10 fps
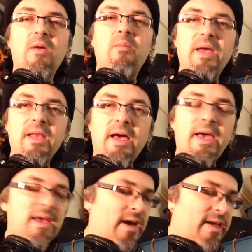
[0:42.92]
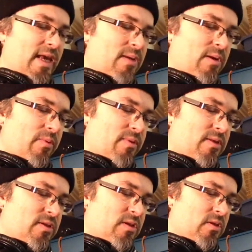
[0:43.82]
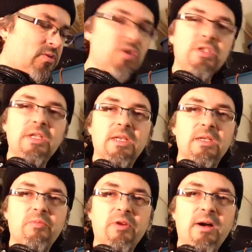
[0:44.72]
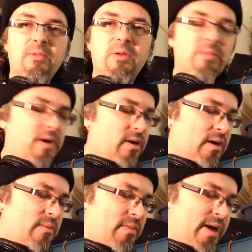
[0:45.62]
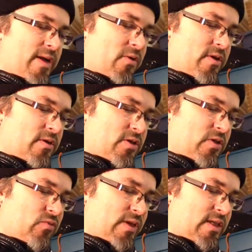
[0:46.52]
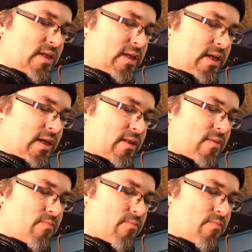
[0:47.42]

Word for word: But I, I came up with a solution to this problem. Um, I ordered just recently the